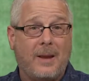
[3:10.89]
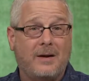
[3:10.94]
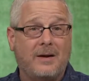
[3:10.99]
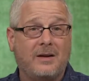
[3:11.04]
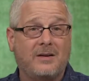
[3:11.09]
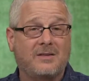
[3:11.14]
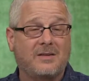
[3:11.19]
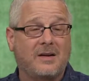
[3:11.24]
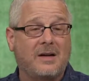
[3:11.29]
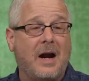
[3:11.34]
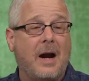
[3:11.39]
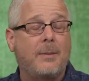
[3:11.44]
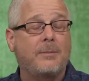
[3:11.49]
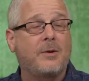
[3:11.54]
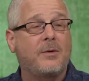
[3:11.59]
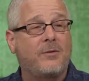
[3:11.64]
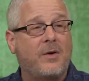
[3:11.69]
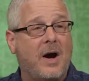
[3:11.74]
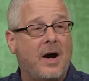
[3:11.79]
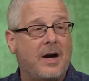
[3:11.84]
He said, I'm
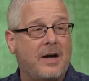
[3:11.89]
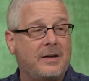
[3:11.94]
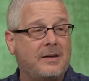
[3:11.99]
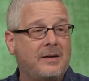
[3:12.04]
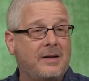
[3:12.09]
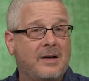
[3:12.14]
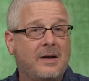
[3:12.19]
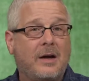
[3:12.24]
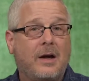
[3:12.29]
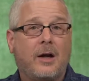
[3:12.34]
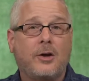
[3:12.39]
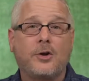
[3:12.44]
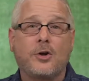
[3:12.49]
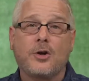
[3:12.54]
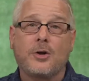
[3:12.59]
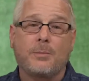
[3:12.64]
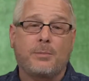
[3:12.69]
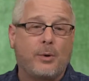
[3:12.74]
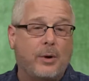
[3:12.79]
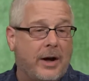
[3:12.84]
the vine and you're
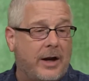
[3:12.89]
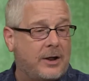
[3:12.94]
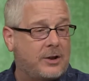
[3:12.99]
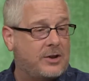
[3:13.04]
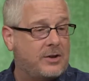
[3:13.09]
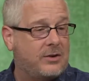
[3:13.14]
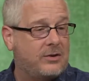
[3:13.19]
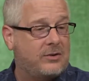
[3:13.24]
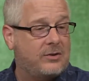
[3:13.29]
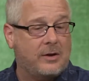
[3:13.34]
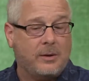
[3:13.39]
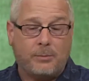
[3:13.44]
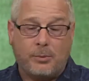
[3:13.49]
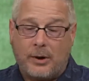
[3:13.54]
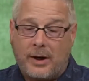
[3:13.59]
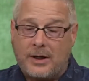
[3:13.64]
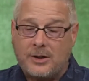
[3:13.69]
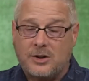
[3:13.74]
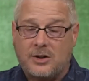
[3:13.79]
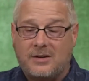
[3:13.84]
the branches, and a
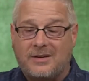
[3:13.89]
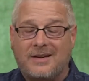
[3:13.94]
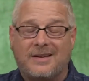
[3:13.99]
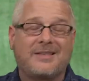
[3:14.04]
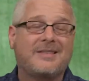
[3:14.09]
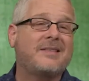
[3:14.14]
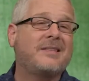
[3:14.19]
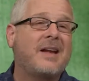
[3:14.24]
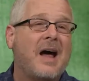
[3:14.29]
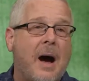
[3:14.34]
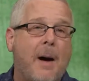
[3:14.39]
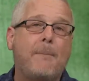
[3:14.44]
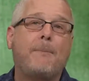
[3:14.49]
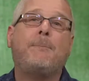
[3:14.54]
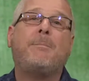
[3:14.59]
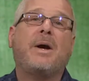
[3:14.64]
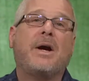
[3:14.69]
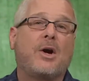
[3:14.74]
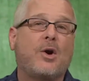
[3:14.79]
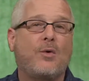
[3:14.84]
branch that does not
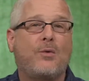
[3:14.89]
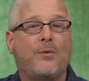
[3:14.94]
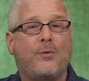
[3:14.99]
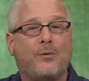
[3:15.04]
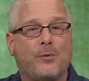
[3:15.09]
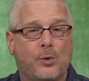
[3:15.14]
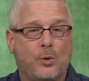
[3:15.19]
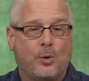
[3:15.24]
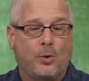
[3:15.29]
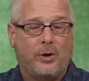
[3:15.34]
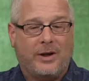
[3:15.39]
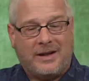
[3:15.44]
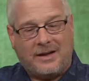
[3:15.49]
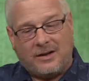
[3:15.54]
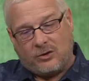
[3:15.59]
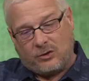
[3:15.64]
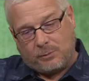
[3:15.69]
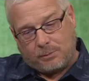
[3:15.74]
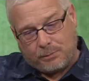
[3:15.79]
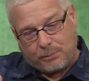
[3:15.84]
bear fruit
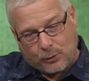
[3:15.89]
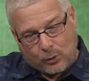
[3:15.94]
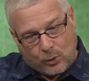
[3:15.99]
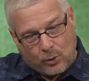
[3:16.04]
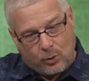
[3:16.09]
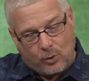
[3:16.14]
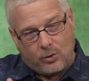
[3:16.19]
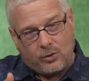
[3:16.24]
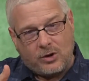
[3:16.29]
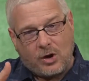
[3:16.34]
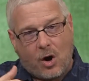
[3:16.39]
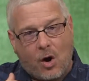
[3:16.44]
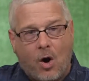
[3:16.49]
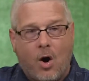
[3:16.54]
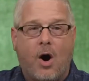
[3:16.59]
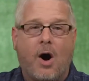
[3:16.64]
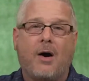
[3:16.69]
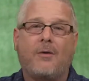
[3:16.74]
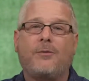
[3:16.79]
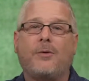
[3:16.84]
is pruned
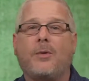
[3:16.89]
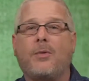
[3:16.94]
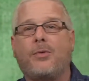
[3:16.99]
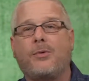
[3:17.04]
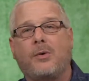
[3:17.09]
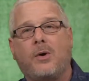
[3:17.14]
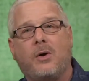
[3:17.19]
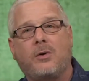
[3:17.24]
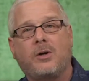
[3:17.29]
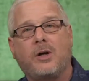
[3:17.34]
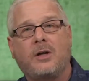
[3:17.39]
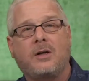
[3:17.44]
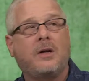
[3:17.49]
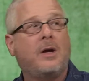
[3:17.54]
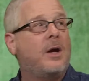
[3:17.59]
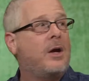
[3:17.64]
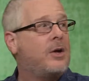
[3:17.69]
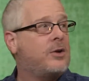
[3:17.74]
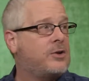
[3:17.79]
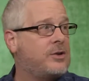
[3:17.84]
off and thrown in
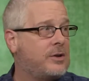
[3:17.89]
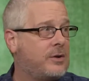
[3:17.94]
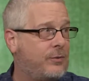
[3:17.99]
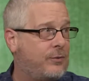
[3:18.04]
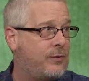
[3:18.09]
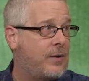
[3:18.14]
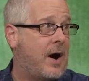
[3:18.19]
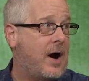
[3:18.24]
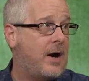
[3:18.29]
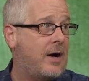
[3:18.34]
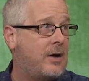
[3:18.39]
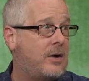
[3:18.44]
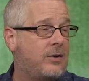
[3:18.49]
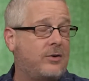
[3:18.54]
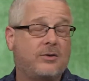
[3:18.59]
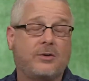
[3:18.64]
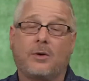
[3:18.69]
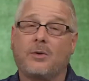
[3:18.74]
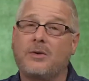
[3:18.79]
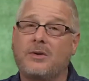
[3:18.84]
to the fire.
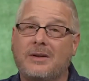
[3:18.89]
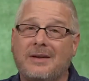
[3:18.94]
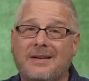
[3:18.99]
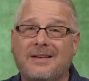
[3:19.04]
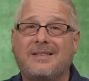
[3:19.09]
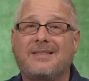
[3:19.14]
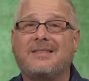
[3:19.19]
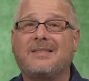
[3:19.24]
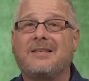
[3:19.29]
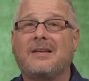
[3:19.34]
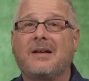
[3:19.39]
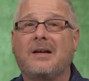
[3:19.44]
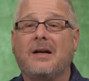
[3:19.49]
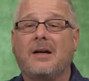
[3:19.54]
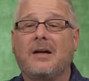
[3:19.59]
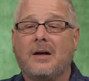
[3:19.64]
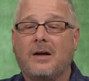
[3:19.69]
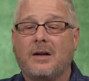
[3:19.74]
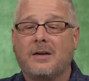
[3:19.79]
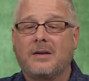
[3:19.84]
So this,
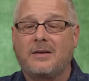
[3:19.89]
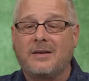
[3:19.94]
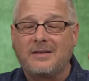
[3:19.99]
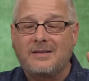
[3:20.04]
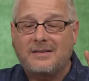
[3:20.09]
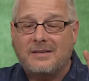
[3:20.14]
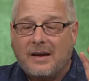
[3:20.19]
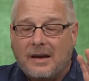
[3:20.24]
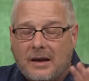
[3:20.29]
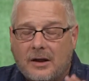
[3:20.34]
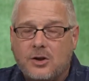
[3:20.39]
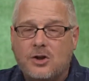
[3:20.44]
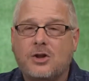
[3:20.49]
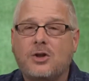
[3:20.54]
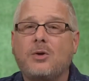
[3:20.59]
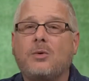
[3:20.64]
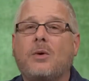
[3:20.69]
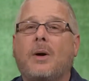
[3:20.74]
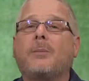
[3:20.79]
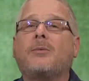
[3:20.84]
this
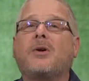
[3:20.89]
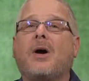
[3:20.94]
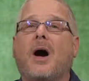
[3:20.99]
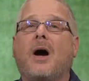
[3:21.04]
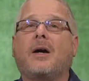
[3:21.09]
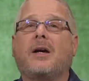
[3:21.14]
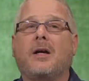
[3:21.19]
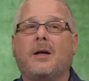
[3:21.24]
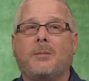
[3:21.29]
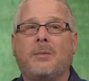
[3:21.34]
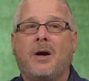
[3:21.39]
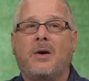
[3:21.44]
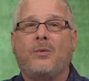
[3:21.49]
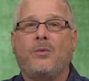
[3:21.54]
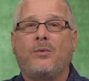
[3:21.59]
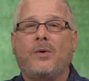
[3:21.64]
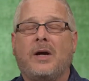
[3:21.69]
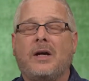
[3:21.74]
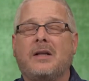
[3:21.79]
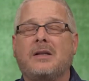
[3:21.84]
issue I'm talking about in
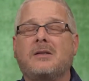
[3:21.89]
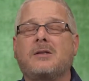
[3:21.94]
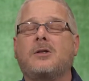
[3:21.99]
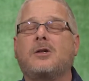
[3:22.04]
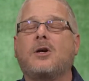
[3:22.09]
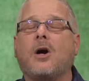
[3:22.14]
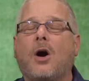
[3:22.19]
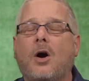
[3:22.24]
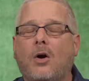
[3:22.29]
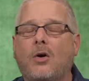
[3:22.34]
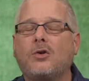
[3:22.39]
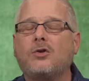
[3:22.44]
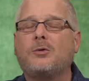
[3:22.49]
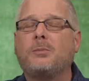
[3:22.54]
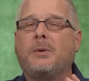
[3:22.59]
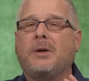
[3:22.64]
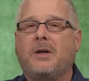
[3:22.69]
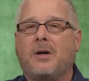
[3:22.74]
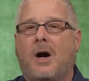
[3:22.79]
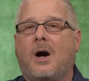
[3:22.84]
faith goes
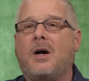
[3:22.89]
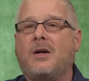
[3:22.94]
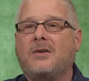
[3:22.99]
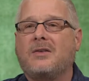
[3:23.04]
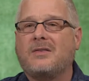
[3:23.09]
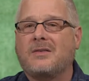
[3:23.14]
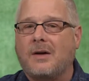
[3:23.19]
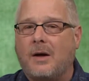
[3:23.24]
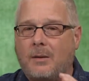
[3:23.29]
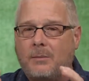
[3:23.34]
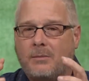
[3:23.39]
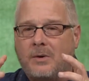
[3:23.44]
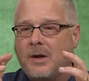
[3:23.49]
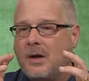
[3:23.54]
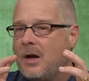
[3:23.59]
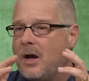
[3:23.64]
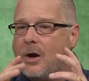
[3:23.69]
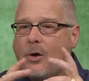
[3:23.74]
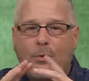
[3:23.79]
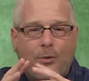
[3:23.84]
beyond some
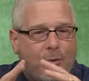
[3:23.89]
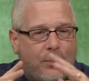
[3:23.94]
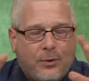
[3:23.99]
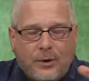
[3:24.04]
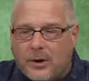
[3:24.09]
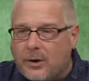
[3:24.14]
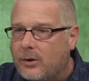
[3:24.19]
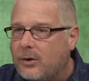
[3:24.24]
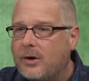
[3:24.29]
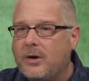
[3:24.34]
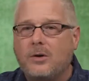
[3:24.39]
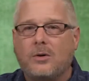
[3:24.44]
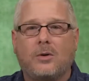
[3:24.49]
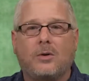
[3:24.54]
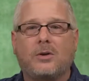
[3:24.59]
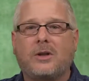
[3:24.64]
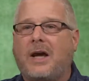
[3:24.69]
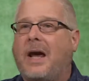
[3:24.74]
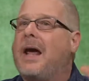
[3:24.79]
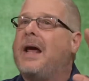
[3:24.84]

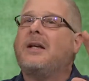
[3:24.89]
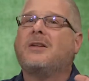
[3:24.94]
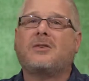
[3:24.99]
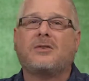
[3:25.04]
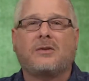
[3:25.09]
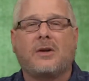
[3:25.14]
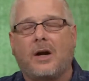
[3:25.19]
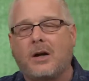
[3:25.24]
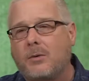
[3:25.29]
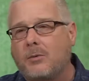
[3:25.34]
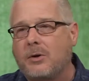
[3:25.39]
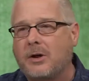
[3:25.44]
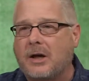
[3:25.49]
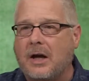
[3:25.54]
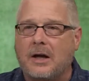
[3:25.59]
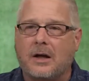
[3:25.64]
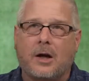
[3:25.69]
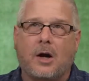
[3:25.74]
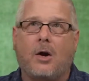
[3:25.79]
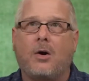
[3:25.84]
ethereal case study where you
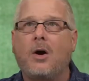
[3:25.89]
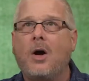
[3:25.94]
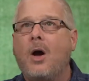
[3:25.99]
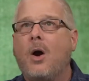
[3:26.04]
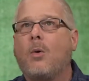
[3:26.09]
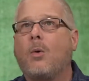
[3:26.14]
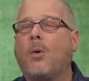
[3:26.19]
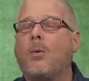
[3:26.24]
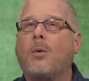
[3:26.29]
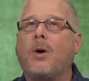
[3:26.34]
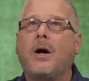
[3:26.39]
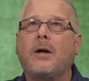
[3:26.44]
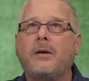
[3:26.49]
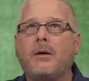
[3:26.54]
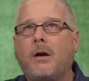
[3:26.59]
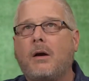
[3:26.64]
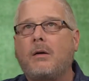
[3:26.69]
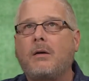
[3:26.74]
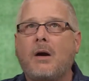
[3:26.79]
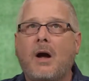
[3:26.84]
kind of go, well, wasn't
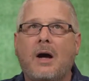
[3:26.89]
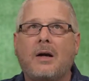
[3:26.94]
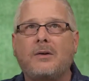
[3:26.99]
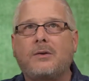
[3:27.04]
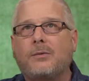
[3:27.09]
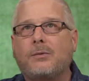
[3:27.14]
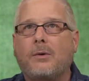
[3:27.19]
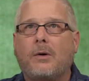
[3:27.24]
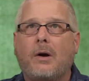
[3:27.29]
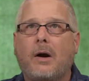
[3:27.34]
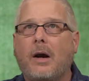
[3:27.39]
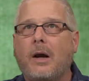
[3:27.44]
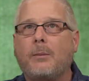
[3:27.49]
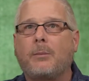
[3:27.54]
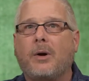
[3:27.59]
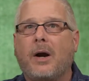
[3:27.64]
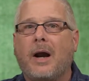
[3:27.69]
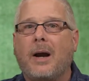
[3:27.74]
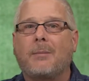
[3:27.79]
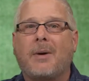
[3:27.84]
it nice for
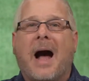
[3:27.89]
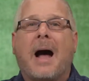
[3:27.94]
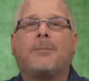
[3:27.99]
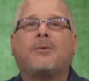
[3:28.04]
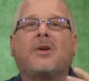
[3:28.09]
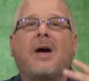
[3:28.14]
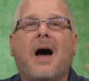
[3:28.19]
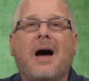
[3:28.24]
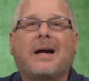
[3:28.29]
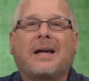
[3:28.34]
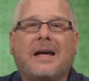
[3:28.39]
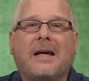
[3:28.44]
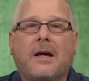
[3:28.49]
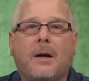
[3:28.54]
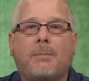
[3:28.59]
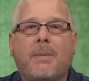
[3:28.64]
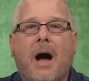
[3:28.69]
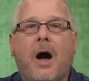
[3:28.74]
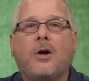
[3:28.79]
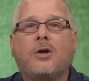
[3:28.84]
Abraham? I'm talking
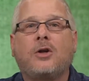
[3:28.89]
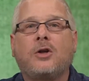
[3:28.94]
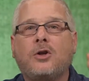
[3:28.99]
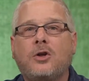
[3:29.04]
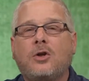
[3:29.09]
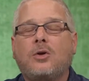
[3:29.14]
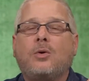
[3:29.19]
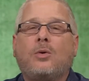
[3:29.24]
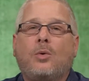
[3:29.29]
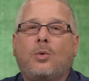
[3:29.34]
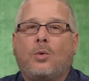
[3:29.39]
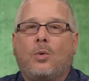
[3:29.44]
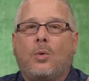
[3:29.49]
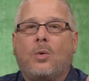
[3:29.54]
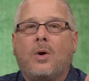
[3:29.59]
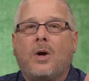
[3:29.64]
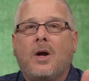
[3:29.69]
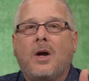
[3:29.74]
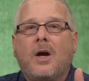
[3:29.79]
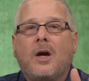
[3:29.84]
about you,
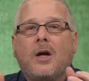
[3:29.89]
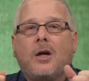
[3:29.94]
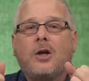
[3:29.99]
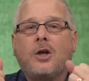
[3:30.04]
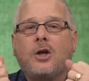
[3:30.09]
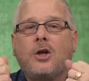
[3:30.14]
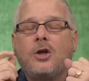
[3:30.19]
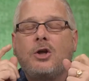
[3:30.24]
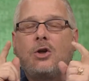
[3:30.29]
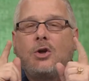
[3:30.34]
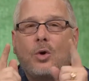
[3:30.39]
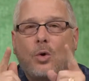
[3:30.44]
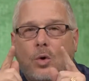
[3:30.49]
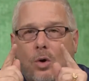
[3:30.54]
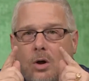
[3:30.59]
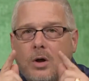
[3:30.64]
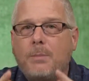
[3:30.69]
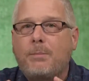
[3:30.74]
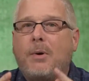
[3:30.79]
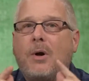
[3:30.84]

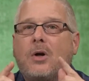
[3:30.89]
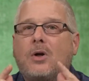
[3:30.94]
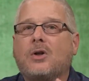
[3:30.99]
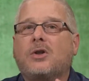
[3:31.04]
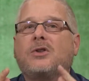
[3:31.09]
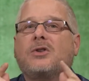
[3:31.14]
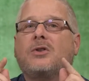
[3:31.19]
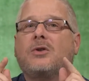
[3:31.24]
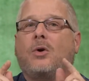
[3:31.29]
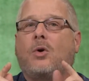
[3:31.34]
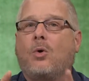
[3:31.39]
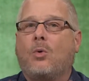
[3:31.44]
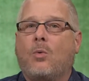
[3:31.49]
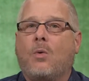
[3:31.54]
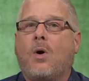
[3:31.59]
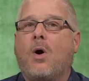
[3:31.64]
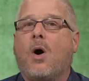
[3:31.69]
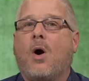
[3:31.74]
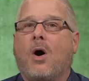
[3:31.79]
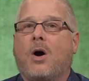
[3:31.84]
your personal
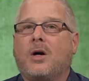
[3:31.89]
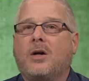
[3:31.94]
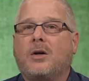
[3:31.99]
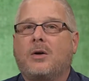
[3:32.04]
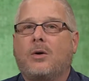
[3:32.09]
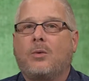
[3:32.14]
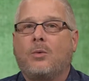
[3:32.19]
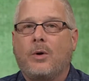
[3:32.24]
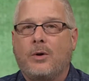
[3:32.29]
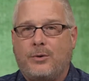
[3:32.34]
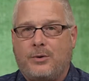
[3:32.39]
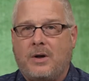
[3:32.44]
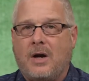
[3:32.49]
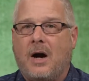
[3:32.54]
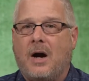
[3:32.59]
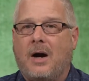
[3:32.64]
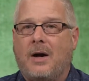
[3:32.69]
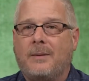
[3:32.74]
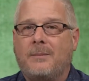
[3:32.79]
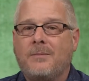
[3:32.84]
walk with
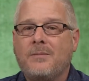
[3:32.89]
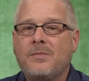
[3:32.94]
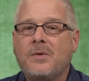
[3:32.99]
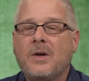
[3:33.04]
God.